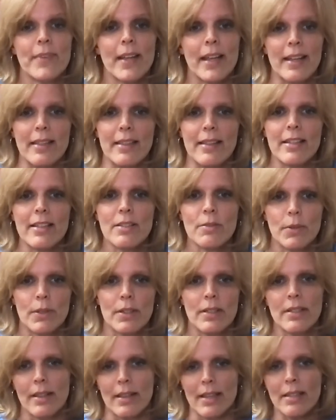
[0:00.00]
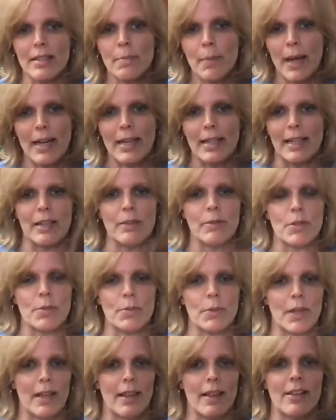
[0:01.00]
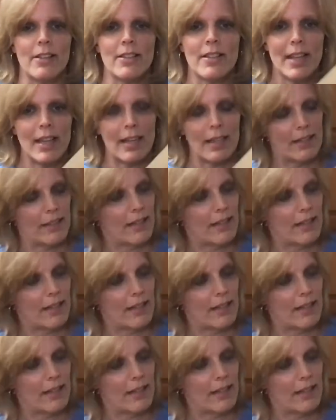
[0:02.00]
And this painting was one of those things.